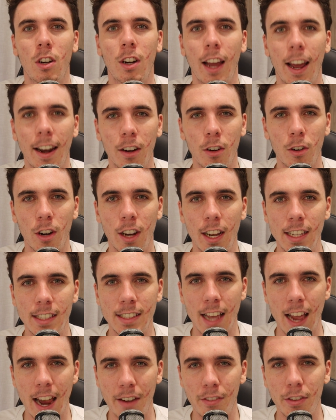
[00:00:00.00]

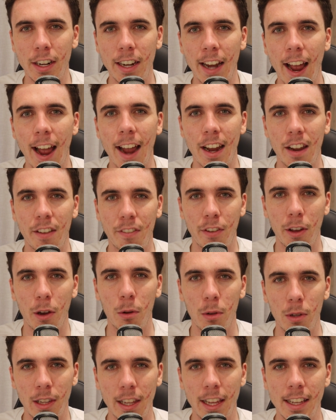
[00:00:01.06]
categorize every
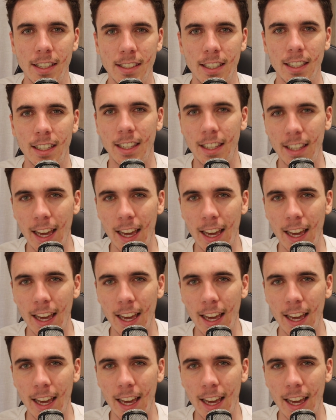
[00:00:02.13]
AFL list.